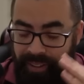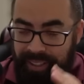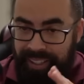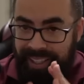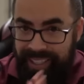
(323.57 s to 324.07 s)

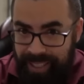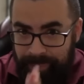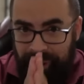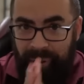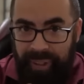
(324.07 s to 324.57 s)
end
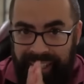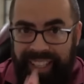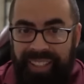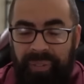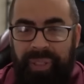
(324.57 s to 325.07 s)
up going
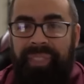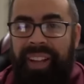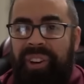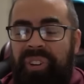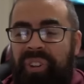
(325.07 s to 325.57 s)
into
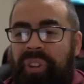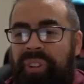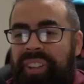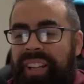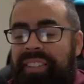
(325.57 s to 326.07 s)
my own
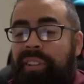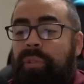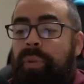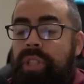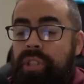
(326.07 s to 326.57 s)
Alolan
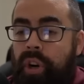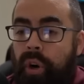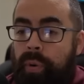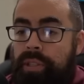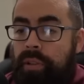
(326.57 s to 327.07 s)
Ninetales, which is
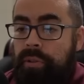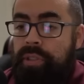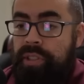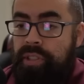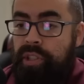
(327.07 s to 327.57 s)
always a
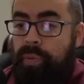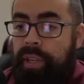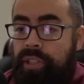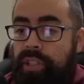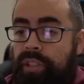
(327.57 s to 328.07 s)
losing
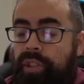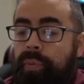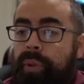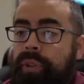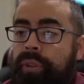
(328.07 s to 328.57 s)
situation. You
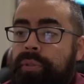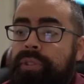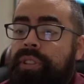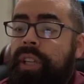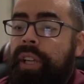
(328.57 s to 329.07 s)
will
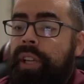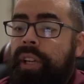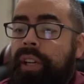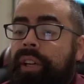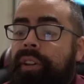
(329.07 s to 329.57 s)
lose
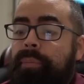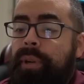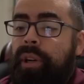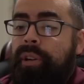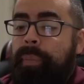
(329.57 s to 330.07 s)
the
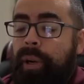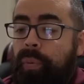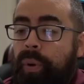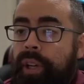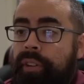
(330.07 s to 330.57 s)
mirror no matter
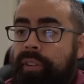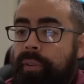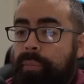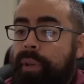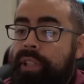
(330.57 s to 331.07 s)
what,
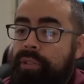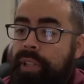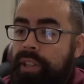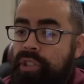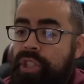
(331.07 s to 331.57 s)
but we do
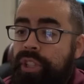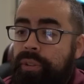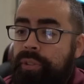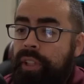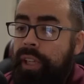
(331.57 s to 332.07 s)
get the
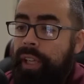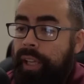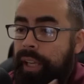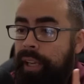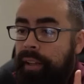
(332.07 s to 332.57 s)
shield,
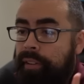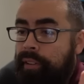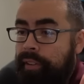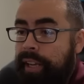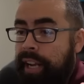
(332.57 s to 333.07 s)
and
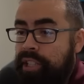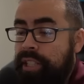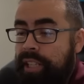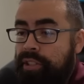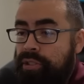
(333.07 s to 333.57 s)
it actually
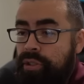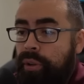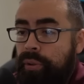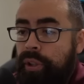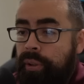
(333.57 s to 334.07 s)
gets
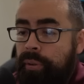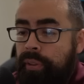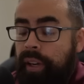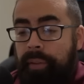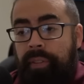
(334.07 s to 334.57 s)
so low
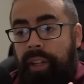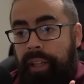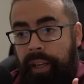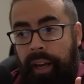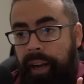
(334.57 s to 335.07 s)
that I'm
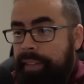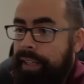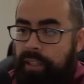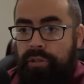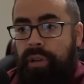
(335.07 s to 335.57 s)
like, I think
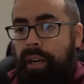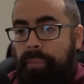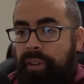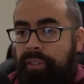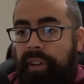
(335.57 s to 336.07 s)
I can Dragon
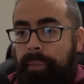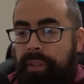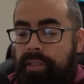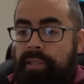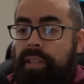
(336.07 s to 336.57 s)
Breath snipe
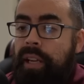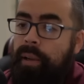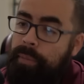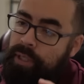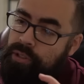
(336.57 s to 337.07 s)
this,
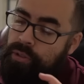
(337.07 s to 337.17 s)
because